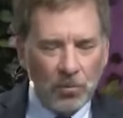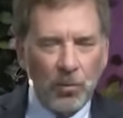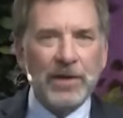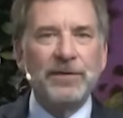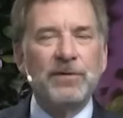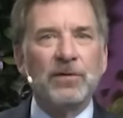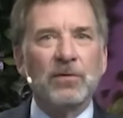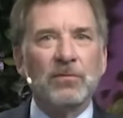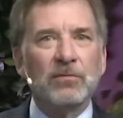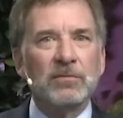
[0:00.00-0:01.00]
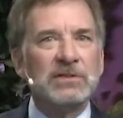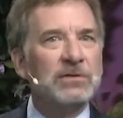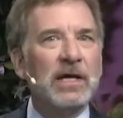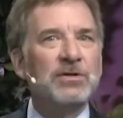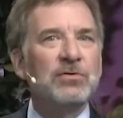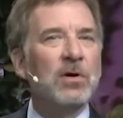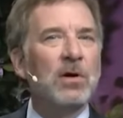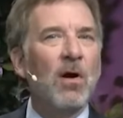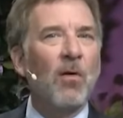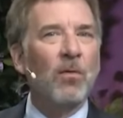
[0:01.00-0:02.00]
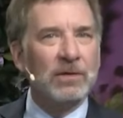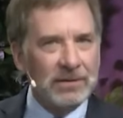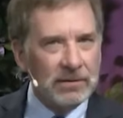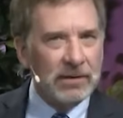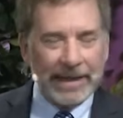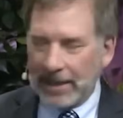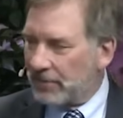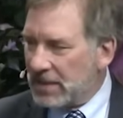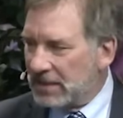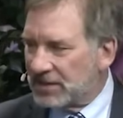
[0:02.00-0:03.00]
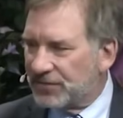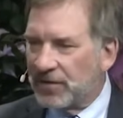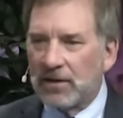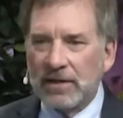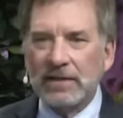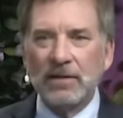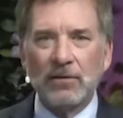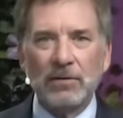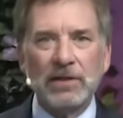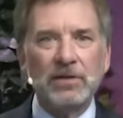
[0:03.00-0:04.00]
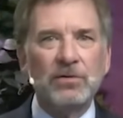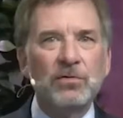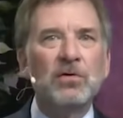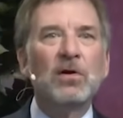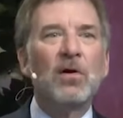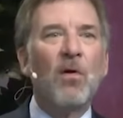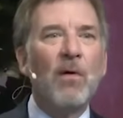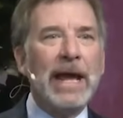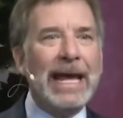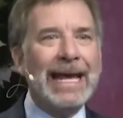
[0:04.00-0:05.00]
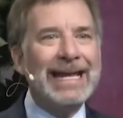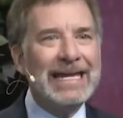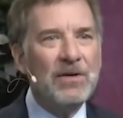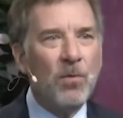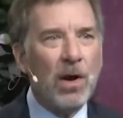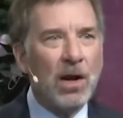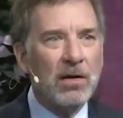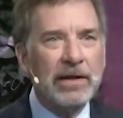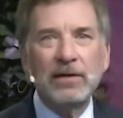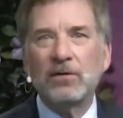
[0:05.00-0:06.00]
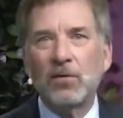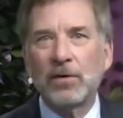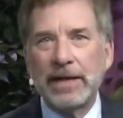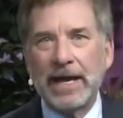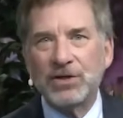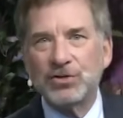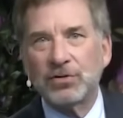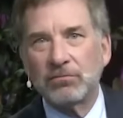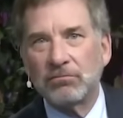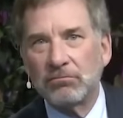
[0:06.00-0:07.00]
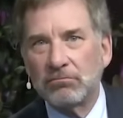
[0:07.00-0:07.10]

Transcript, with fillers: with you, so that you can go, and I mean this very literally, you can go anywhere in creation.